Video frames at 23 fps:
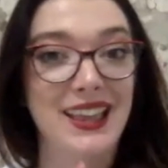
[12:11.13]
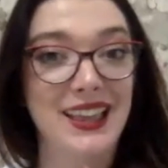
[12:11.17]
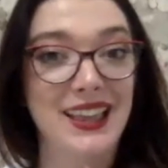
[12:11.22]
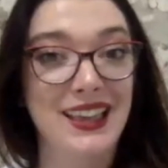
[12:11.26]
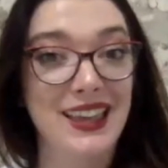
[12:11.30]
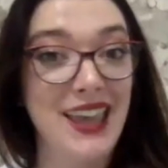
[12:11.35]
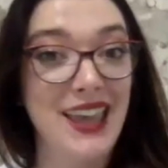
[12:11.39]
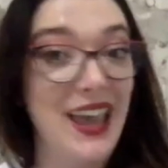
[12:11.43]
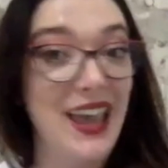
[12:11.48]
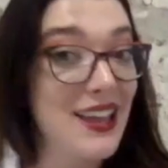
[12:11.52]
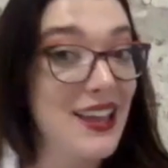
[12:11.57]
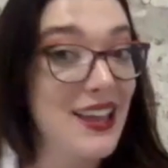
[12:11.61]

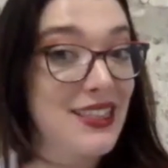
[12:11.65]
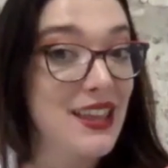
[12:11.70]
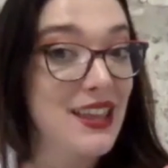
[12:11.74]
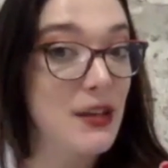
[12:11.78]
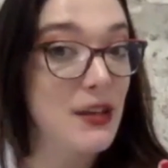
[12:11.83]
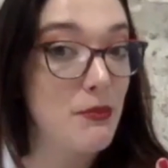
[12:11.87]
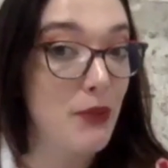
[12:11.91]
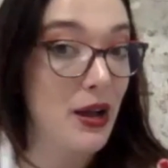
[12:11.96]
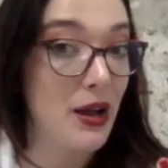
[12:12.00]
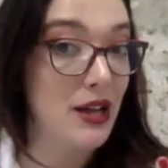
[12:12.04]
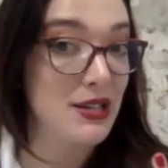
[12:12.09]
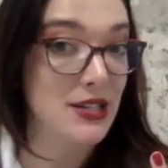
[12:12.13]
Can they
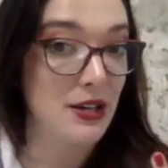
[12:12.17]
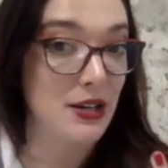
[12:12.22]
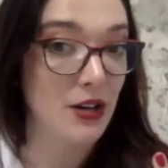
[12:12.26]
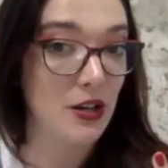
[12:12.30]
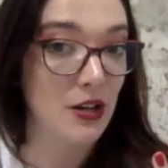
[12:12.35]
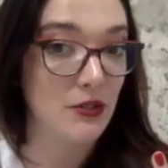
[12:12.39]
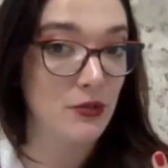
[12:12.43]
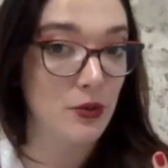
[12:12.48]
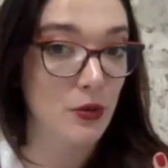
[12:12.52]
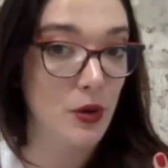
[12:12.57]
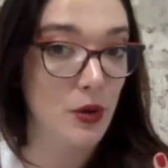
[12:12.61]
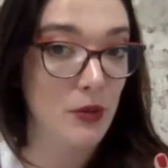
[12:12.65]
buy direct
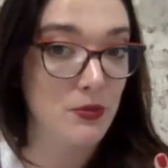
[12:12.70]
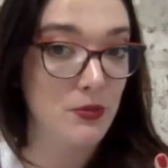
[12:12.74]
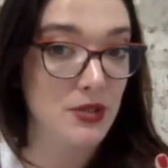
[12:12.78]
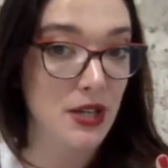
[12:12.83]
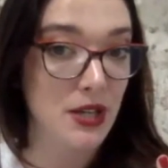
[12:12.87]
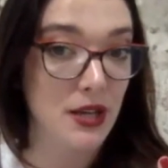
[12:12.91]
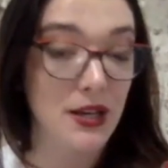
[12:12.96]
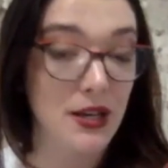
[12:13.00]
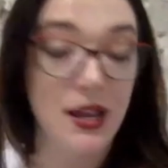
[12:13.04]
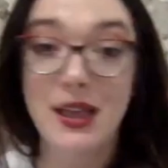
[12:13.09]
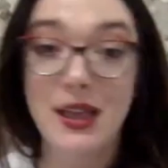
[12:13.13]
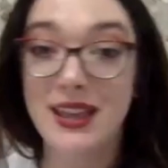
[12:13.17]
for the website?
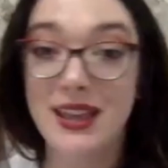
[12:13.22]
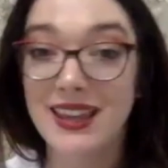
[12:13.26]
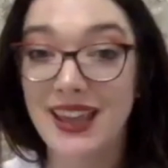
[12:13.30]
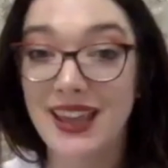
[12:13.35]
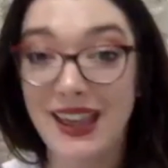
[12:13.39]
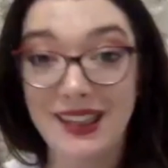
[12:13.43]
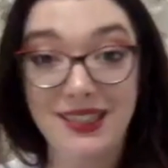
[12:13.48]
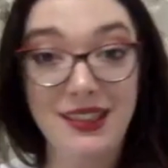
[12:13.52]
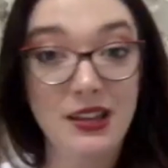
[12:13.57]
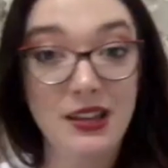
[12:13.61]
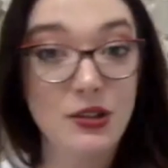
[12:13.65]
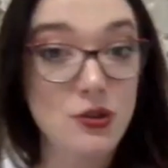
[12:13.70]

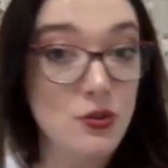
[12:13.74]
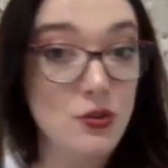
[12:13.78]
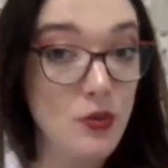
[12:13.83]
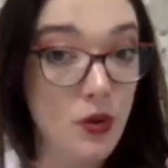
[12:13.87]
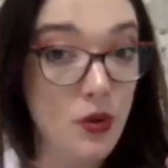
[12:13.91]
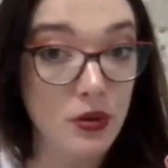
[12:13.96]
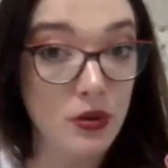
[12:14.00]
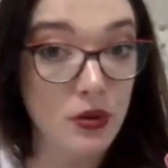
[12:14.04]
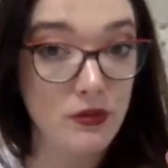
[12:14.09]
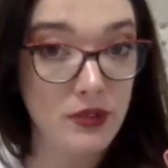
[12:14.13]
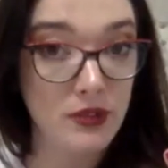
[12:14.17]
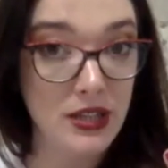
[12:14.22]
Can they do
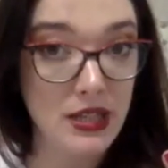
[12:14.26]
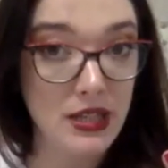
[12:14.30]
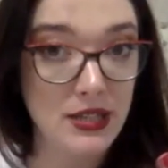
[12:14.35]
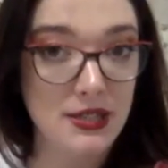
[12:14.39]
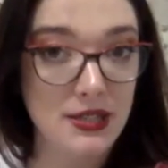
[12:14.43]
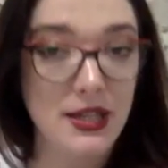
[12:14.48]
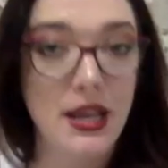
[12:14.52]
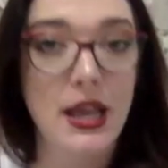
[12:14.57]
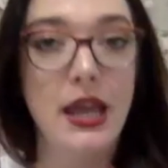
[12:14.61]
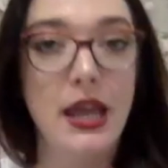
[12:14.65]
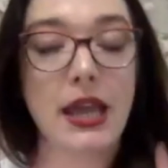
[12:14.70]
all of these?